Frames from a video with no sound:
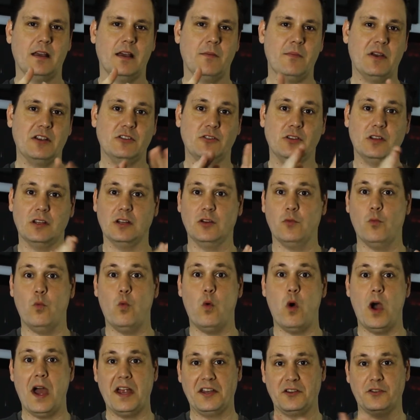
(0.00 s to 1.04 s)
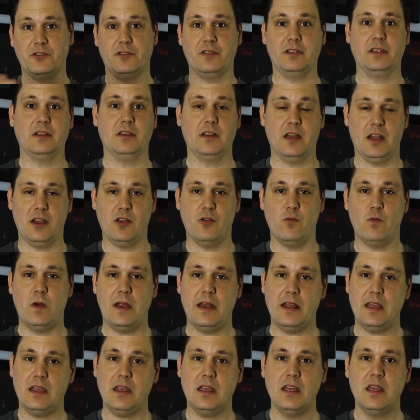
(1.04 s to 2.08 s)
I'm actually going to watch the entire
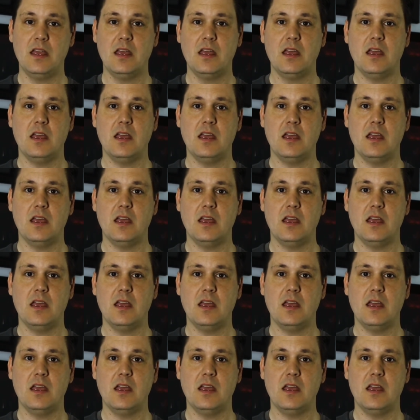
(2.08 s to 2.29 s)
wedding